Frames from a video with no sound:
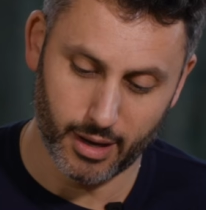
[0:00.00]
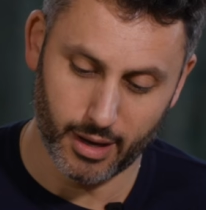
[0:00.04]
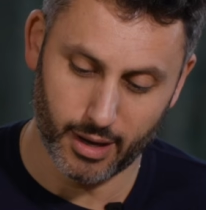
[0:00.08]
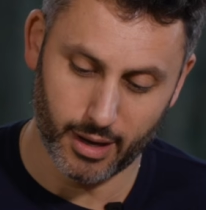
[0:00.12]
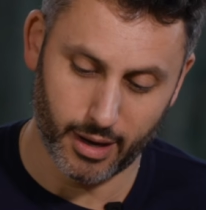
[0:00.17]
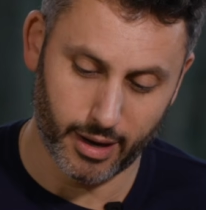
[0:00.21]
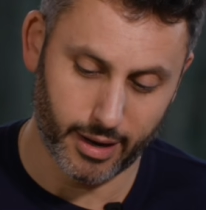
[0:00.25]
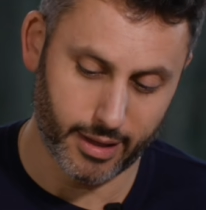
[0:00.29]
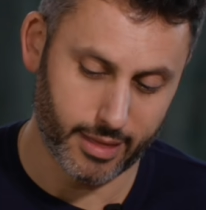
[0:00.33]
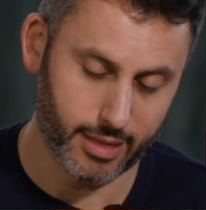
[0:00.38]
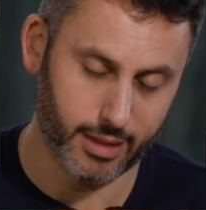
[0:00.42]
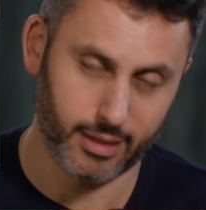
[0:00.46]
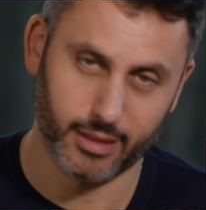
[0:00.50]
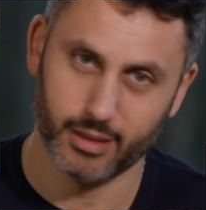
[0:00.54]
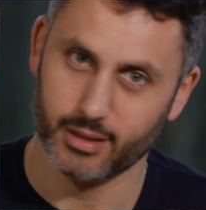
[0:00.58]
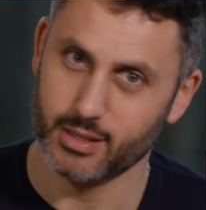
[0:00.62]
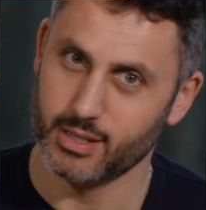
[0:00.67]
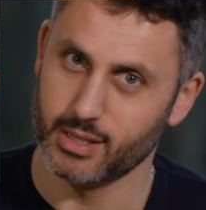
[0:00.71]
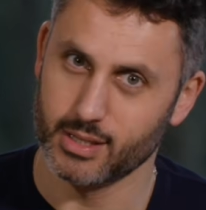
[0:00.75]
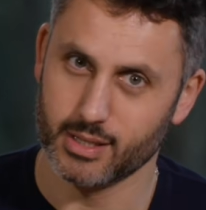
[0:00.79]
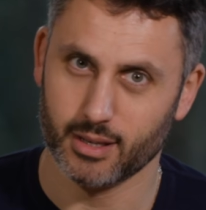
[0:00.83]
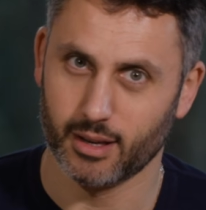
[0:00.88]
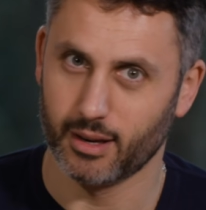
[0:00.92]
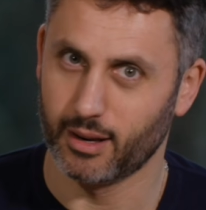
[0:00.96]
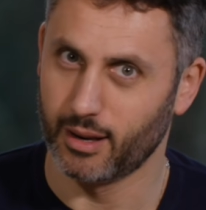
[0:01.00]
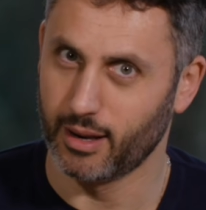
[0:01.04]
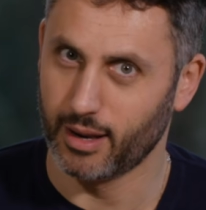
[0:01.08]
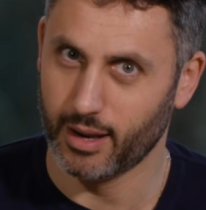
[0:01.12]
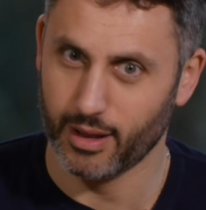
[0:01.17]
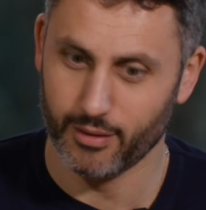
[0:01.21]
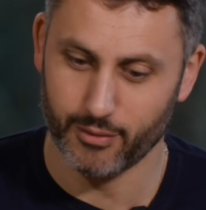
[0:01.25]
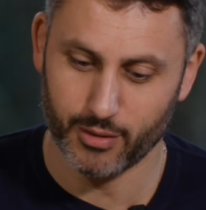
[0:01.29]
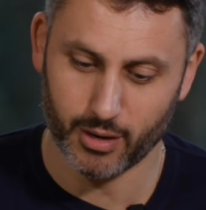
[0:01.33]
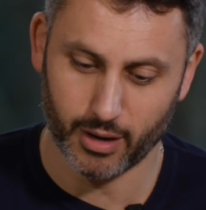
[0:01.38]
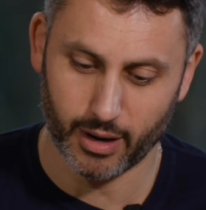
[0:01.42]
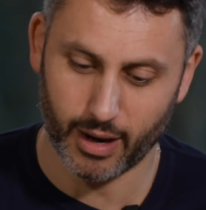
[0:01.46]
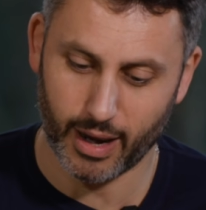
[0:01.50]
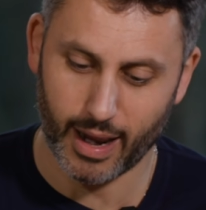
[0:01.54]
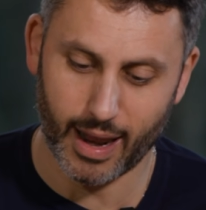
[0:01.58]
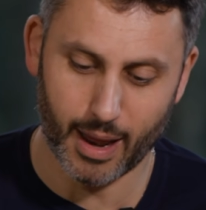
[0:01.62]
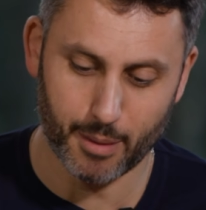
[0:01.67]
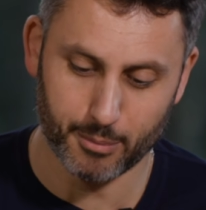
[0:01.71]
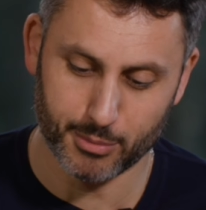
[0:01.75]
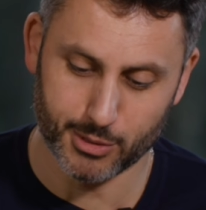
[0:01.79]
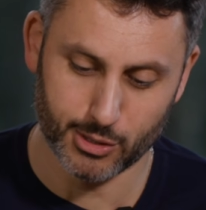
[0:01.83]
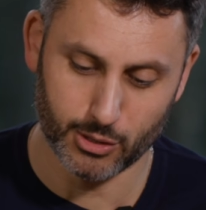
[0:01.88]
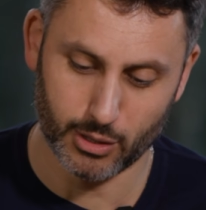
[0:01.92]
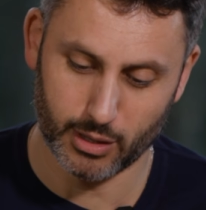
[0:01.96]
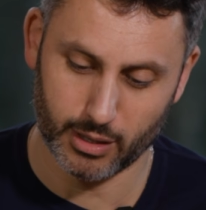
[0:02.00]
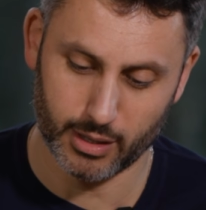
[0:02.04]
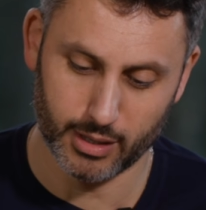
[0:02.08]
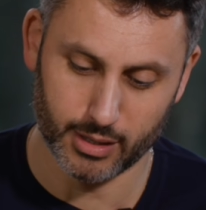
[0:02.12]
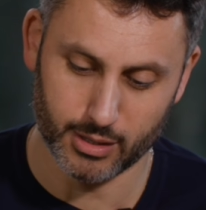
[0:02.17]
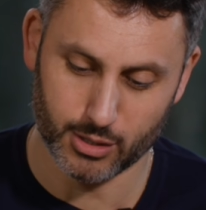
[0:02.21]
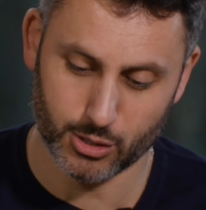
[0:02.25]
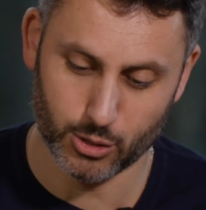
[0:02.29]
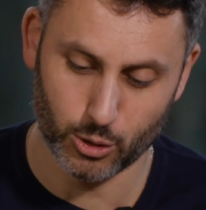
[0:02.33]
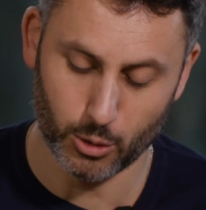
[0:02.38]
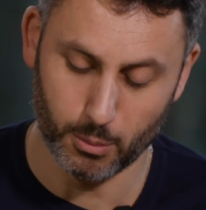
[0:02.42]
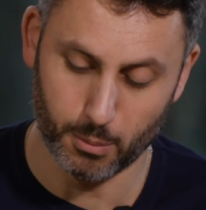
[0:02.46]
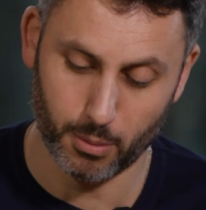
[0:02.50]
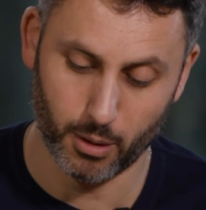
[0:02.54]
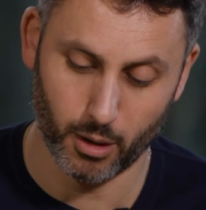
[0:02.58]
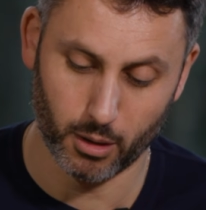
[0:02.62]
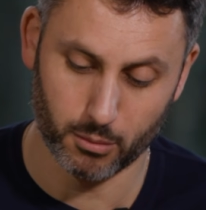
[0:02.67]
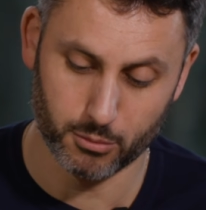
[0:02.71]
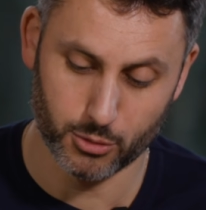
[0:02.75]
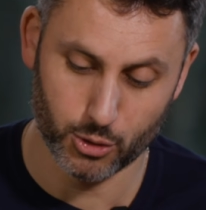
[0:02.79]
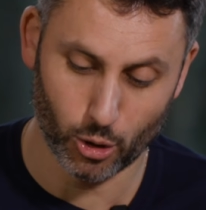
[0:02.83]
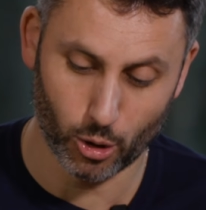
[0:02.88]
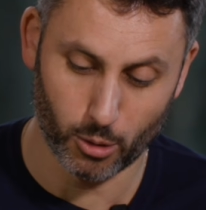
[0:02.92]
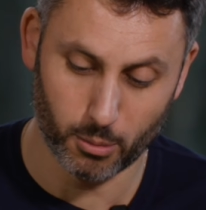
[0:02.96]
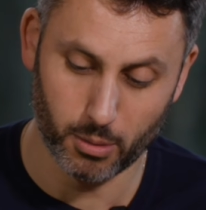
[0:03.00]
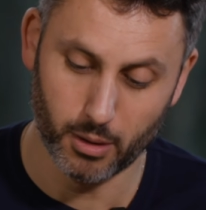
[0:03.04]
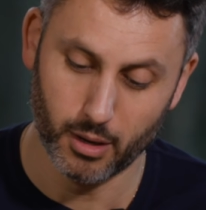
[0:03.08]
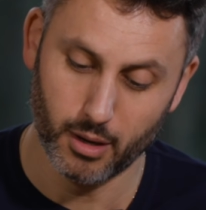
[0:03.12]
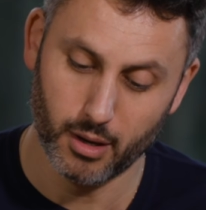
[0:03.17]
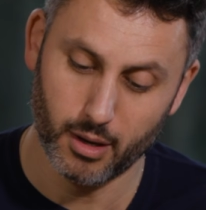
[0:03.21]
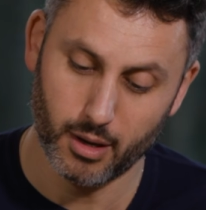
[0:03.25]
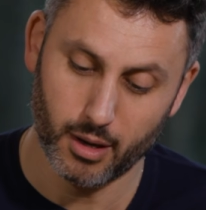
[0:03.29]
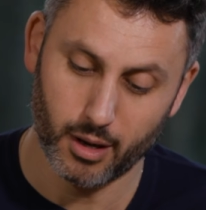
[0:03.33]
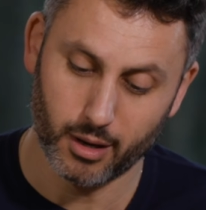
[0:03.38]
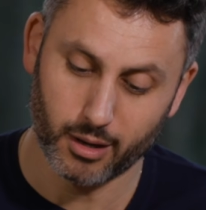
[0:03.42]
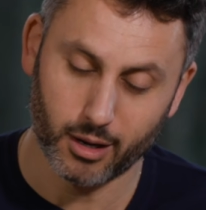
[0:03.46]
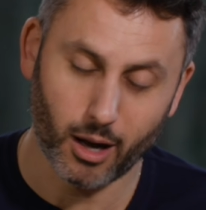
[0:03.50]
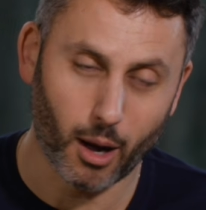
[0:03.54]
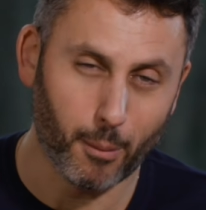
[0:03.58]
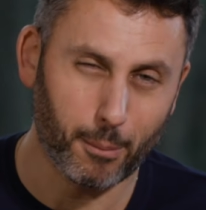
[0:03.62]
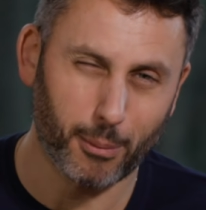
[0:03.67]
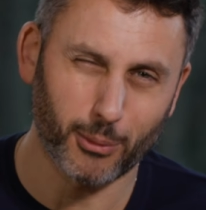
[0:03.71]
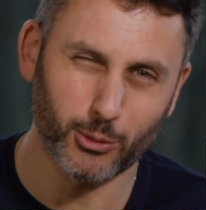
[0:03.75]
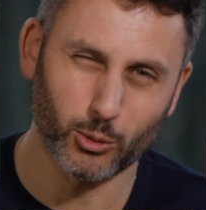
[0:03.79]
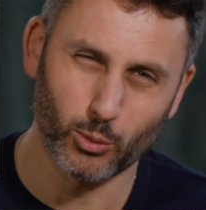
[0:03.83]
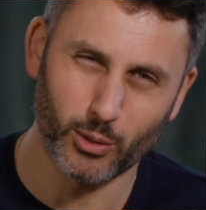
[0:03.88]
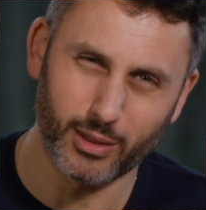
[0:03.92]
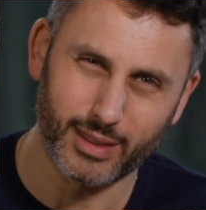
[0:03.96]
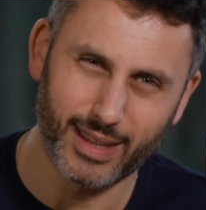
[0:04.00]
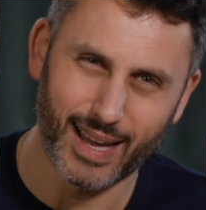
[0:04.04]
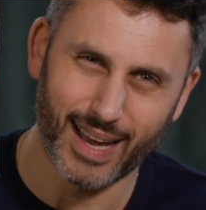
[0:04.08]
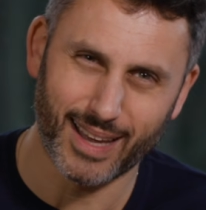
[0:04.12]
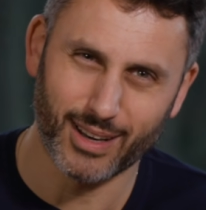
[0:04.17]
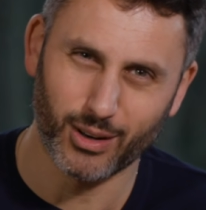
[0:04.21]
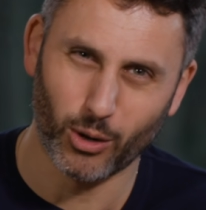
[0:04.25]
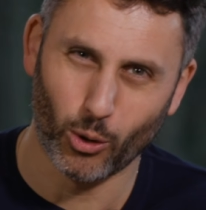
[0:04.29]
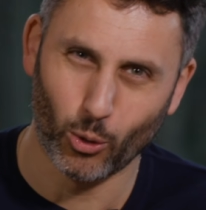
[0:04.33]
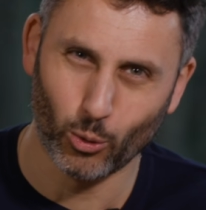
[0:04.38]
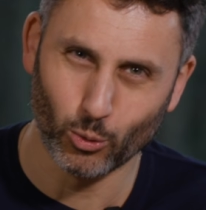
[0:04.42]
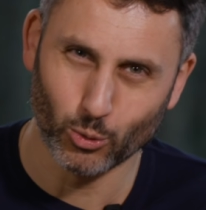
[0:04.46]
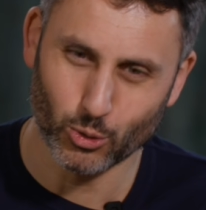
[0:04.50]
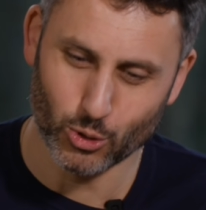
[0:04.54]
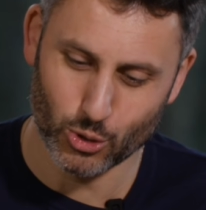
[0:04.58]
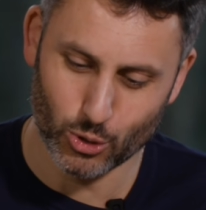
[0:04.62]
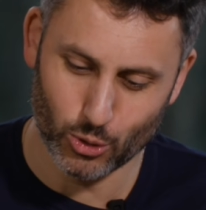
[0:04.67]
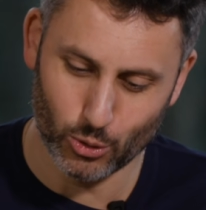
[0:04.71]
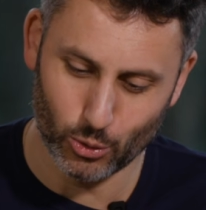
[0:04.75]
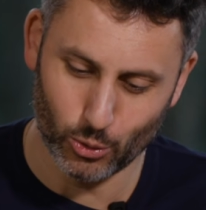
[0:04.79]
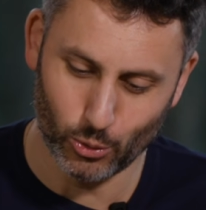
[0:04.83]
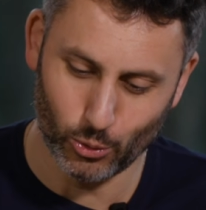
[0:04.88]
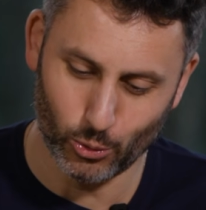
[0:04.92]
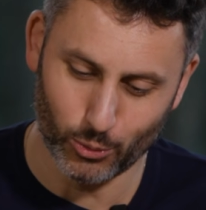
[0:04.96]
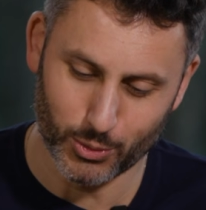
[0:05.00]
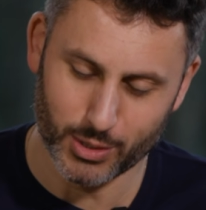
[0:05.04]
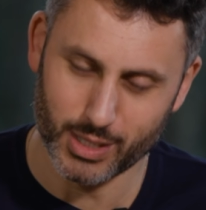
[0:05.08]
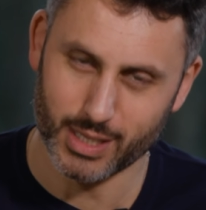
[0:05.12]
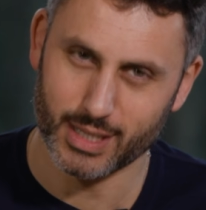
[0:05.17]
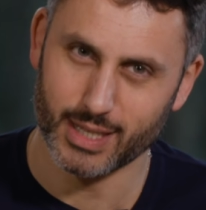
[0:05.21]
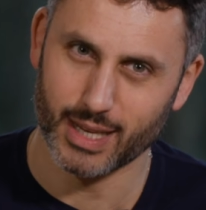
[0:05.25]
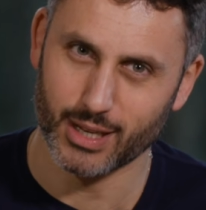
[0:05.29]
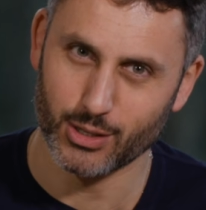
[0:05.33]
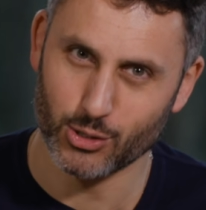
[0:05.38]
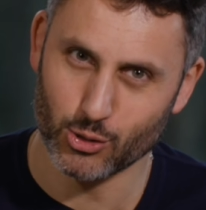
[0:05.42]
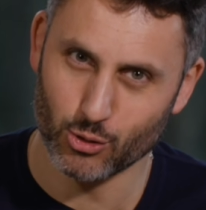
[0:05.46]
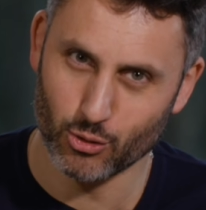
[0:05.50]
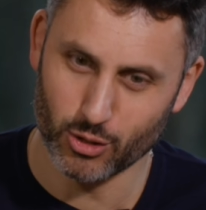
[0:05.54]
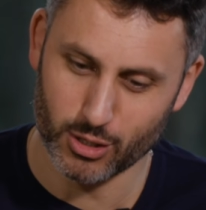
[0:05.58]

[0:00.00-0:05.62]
I think they've done an absolutely superb job, coupled with that old school, as I said,